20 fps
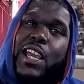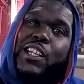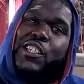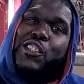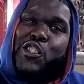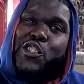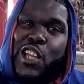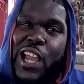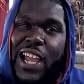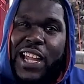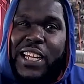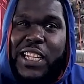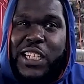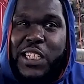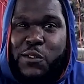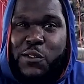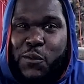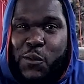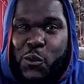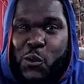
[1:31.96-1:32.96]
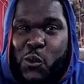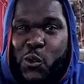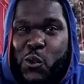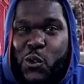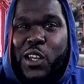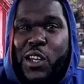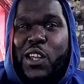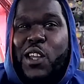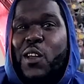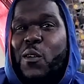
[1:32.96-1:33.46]
Chinese food,
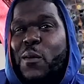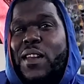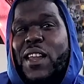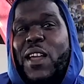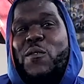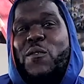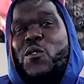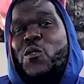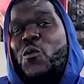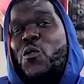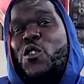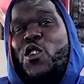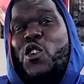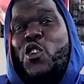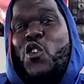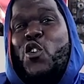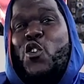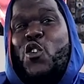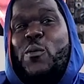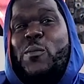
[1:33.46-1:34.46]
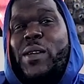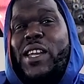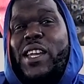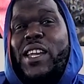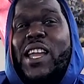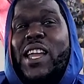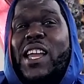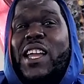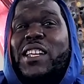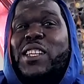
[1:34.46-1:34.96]
whatever you want to call me,
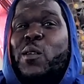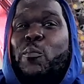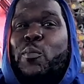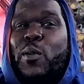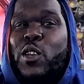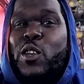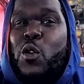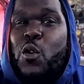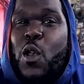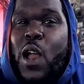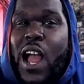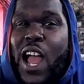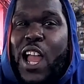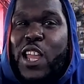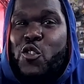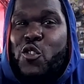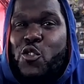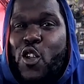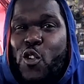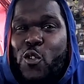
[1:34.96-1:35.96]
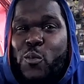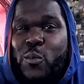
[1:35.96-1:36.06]
depending on how you know